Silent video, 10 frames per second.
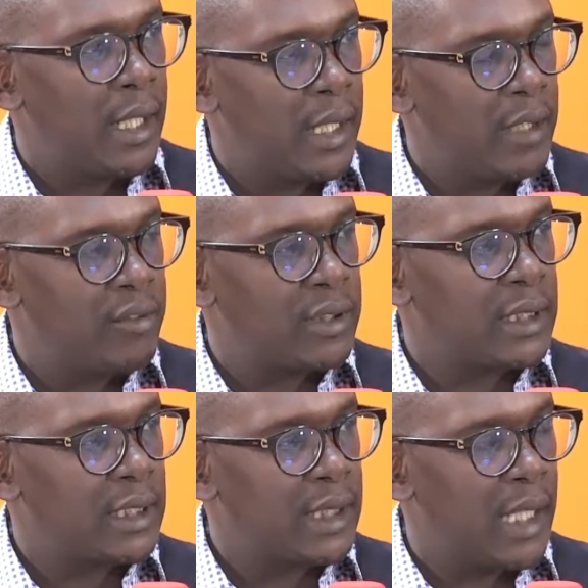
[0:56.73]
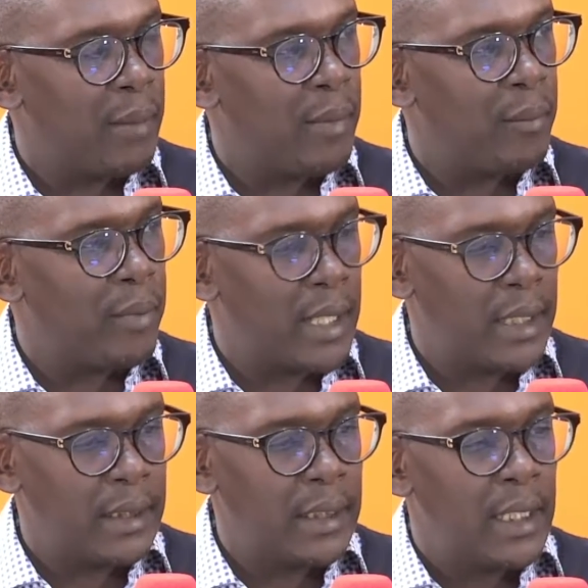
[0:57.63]
Infrastructure, Urban
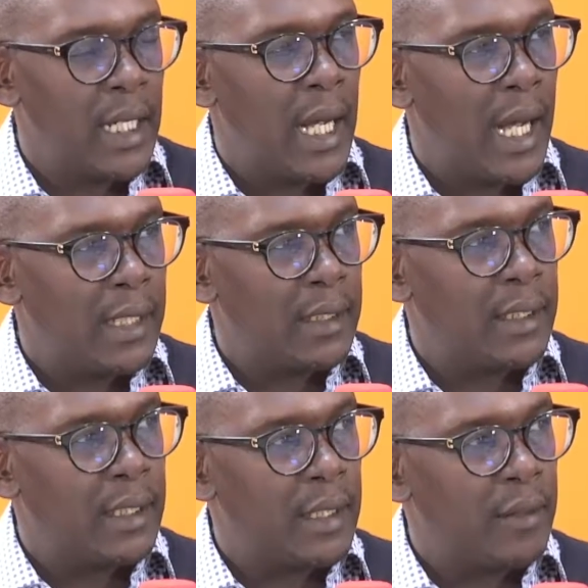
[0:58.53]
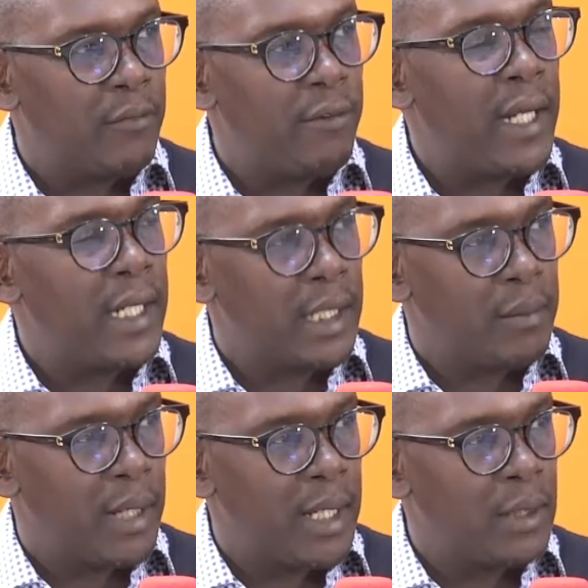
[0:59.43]
Planning, and funded
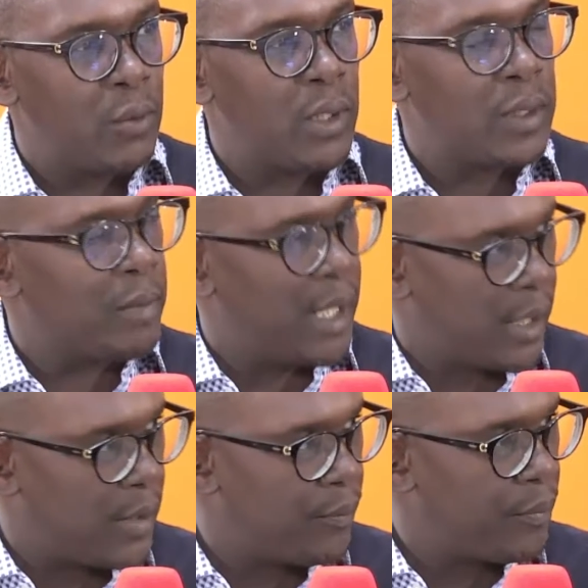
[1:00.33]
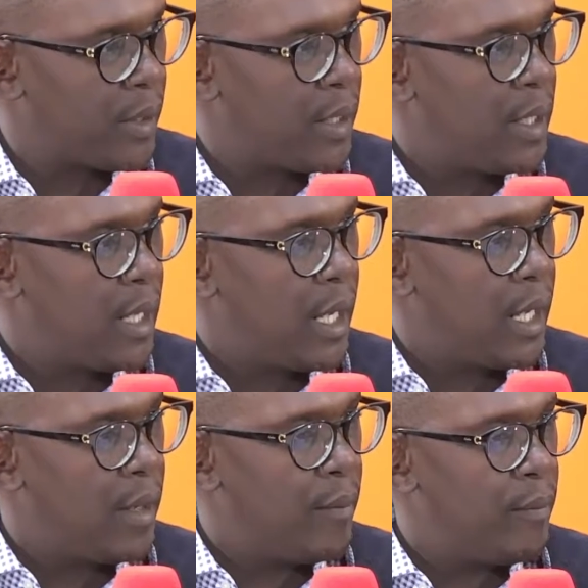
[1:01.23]
by the World Bank.
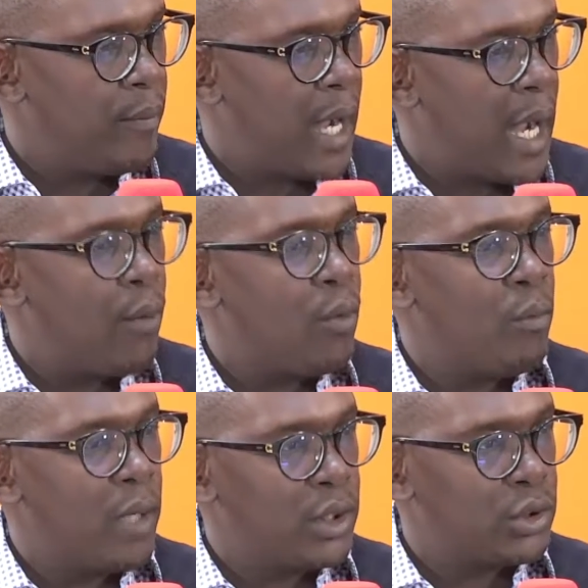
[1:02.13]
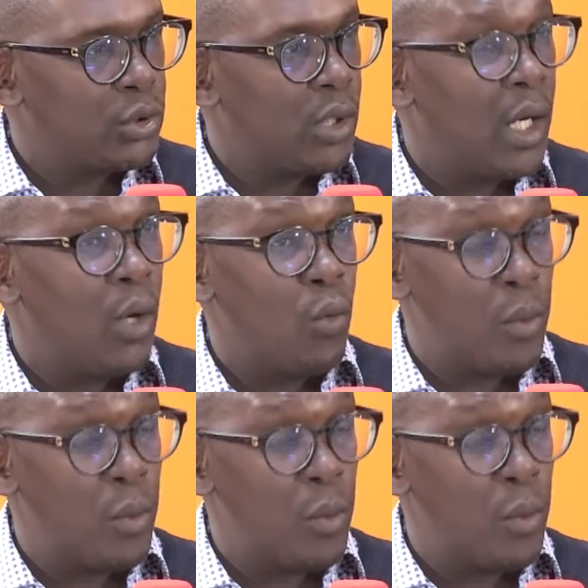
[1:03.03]
I will make sure we